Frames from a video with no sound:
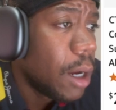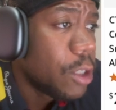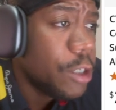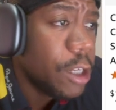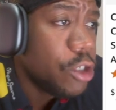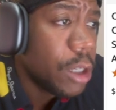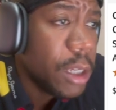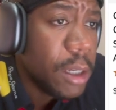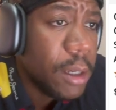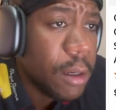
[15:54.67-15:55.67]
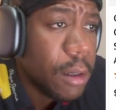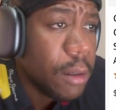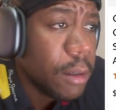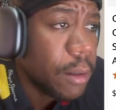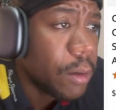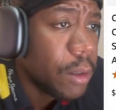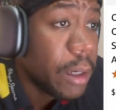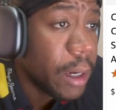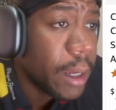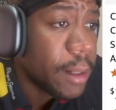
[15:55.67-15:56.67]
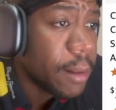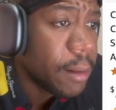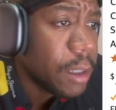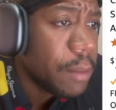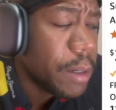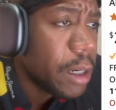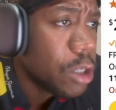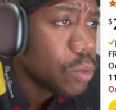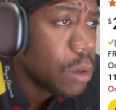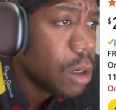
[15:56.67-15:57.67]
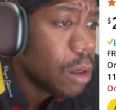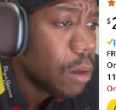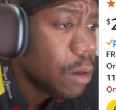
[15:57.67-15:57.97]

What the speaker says: Change your key. You know, you can get that on eBay as well.